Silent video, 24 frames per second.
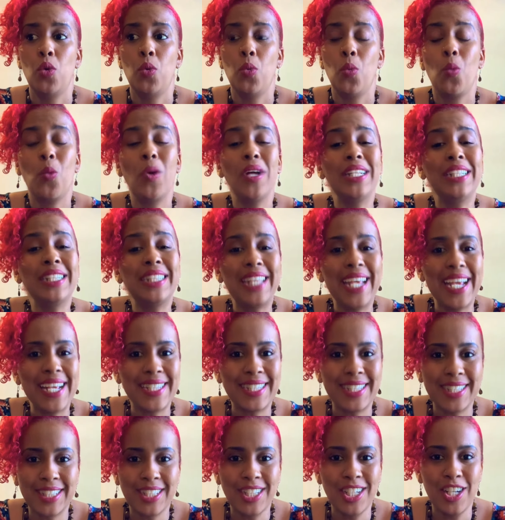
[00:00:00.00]
wouldn't that
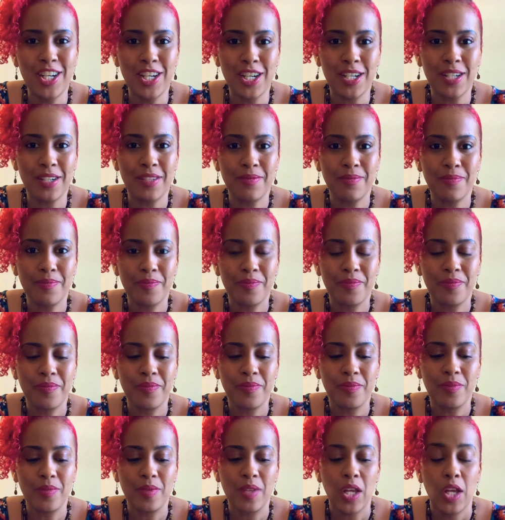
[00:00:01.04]
suck
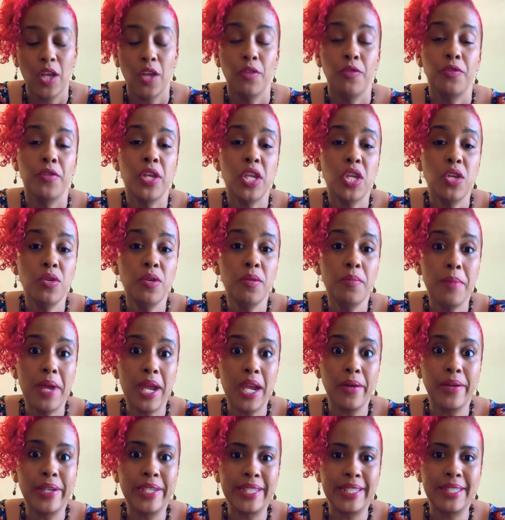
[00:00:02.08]
for you to
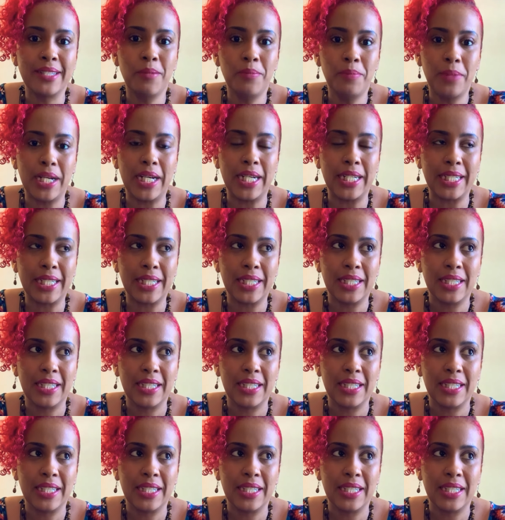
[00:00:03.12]
marry somebody